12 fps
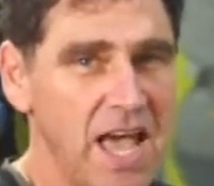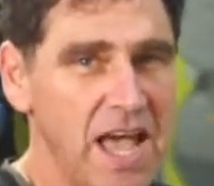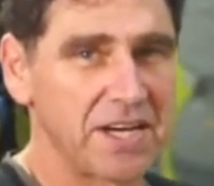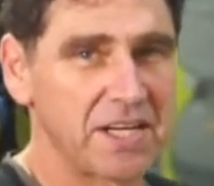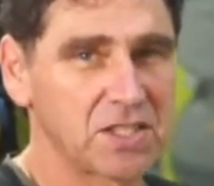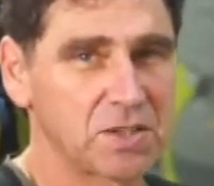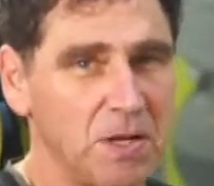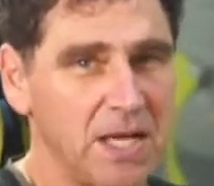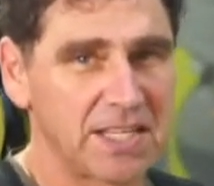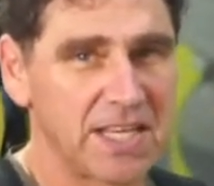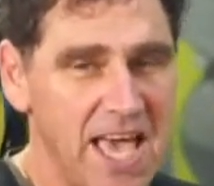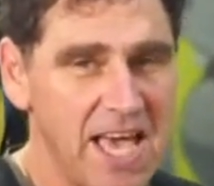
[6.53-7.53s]
and
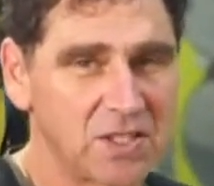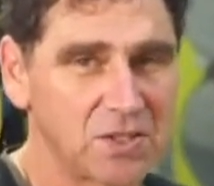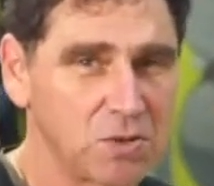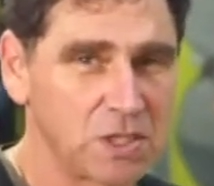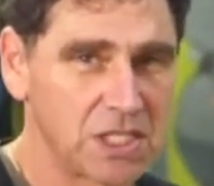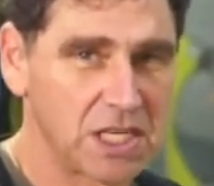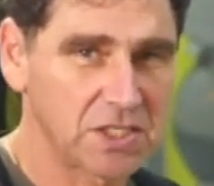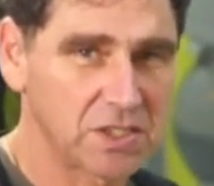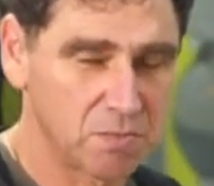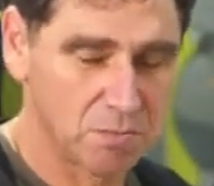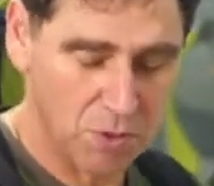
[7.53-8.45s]
explain how to adjust them